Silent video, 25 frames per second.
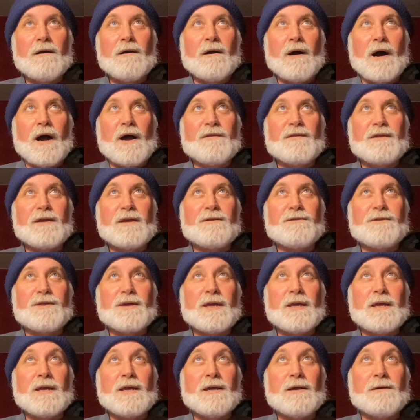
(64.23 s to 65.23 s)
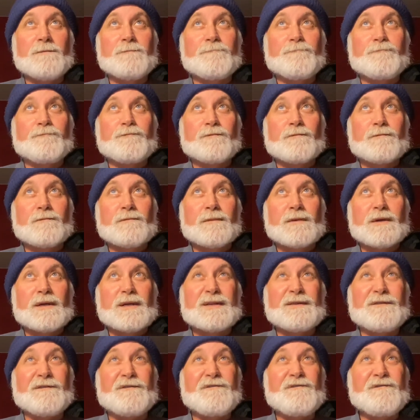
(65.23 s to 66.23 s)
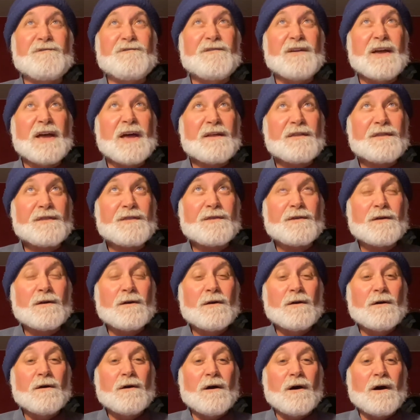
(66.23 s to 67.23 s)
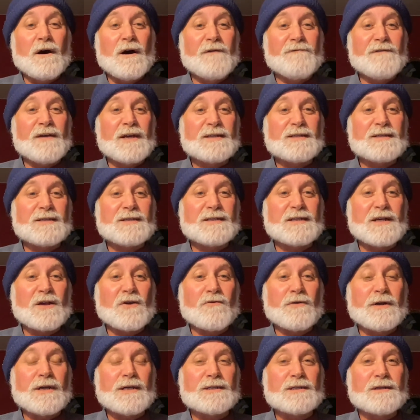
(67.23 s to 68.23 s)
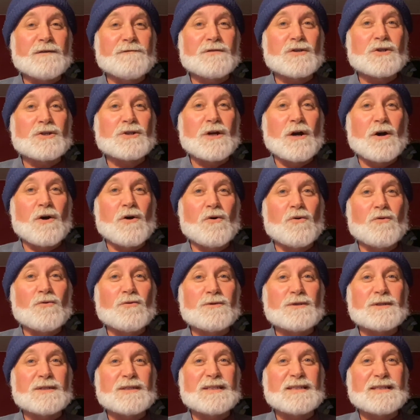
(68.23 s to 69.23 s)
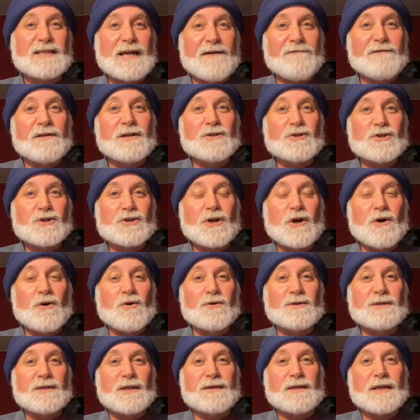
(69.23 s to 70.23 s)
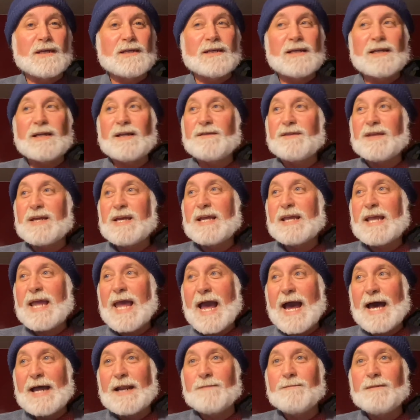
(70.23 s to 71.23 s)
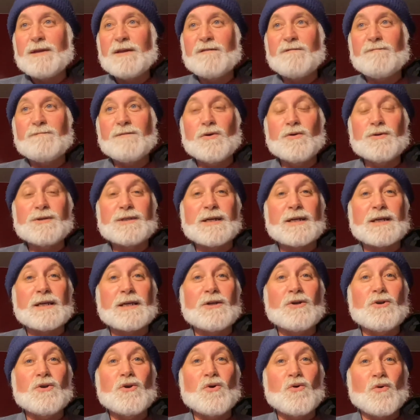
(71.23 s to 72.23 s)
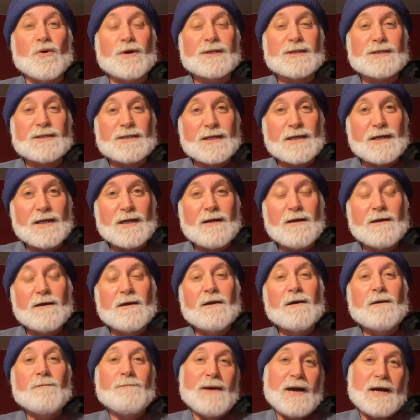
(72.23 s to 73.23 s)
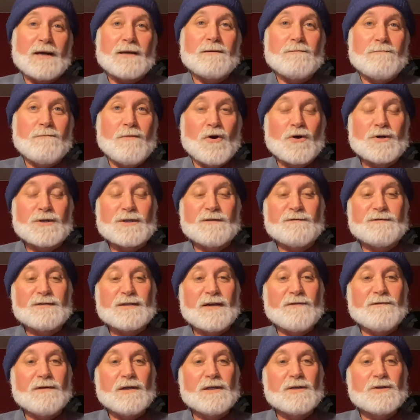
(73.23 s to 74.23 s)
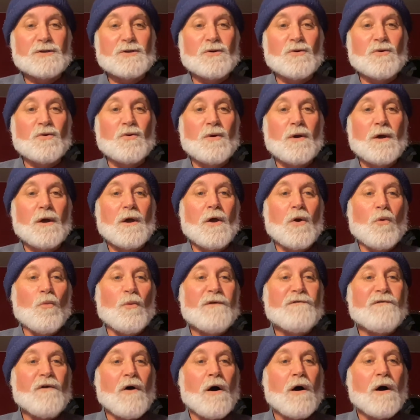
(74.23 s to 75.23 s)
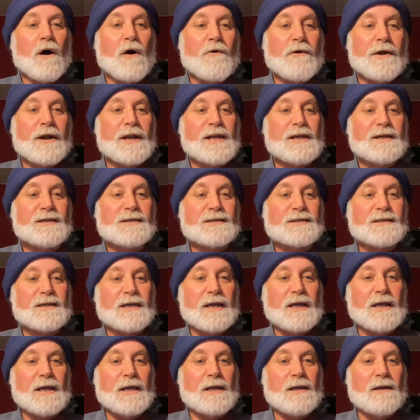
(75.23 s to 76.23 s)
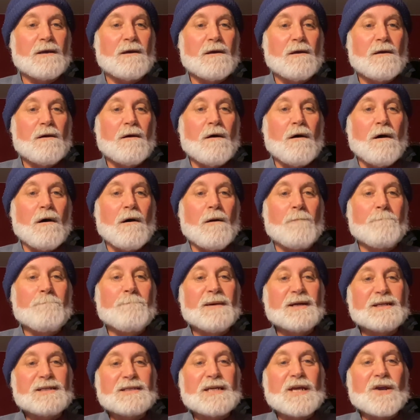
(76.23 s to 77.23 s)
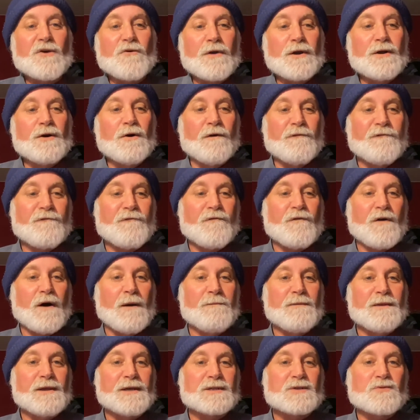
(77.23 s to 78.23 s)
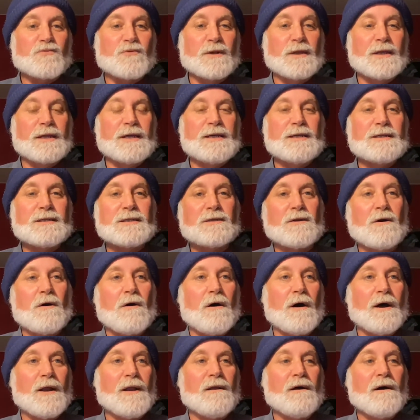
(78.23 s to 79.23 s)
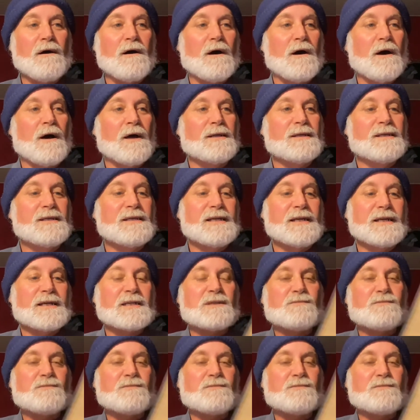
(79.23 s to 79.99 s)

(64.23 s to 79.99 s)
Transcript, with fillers: I think the fifth of a series of shows, seven shows that they did at the Academy of Music in New York City back in March of 72. We've already seen material from this released on uh, Dick's